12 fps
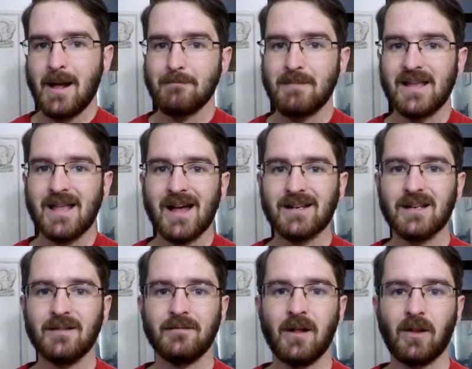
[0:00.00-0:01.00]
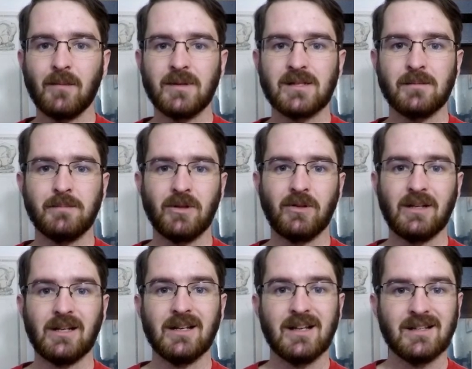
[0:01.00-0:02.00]
began to develop its
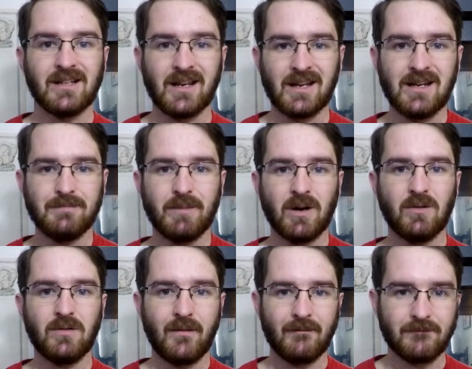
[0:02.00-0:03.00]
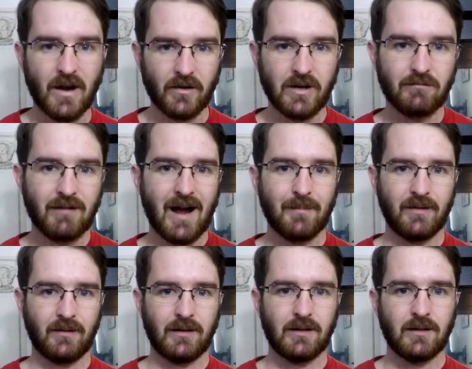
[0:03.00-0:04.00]
ability to eat bone very
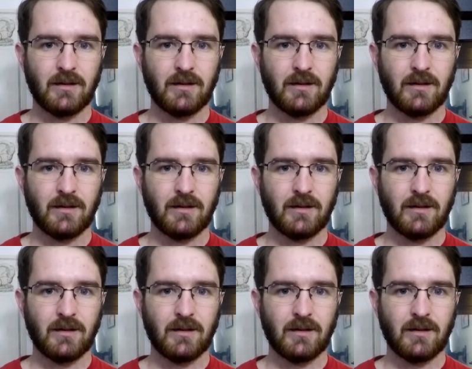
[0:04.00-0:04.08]
rapidly.